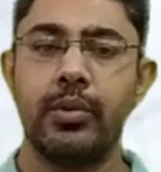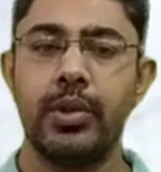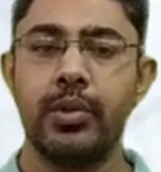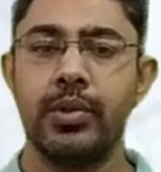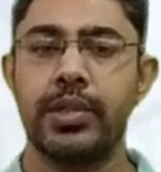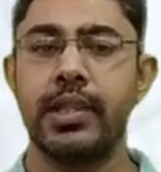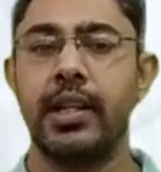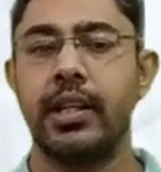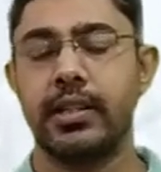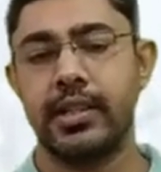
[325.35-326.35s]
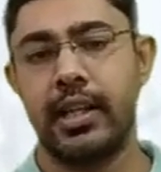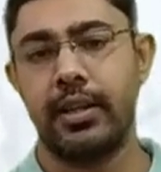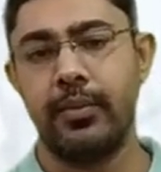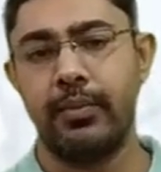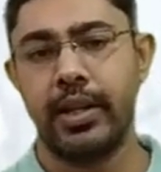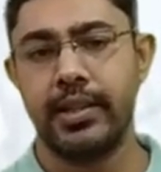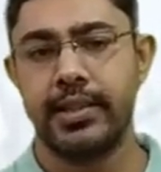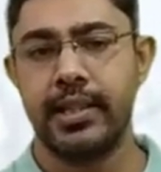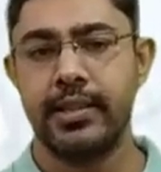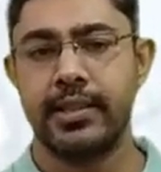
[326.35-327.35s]
to use the
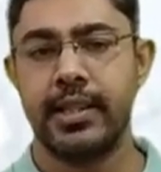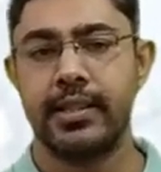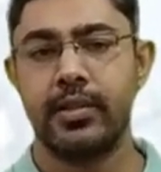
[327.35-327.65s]
circumferential stress.